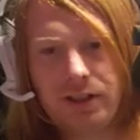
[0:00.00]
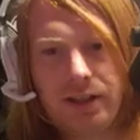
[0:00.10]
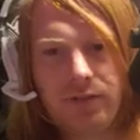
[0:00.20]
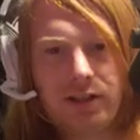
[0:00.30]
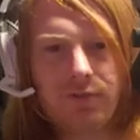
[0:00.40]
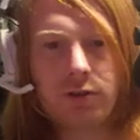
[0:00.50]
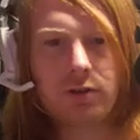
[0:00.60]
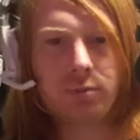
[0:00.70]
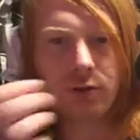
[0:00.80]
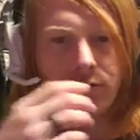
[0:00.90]
And even if you
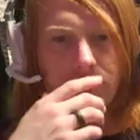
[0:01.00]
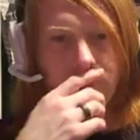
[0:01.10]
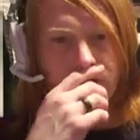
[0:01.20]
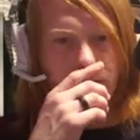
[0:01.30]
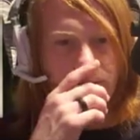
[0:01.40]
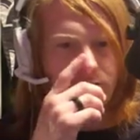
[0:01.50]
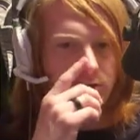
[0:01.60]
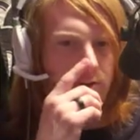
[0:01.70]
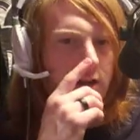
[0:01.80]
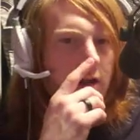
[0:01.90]
can prove something to be
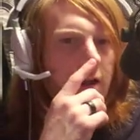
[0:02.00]
true,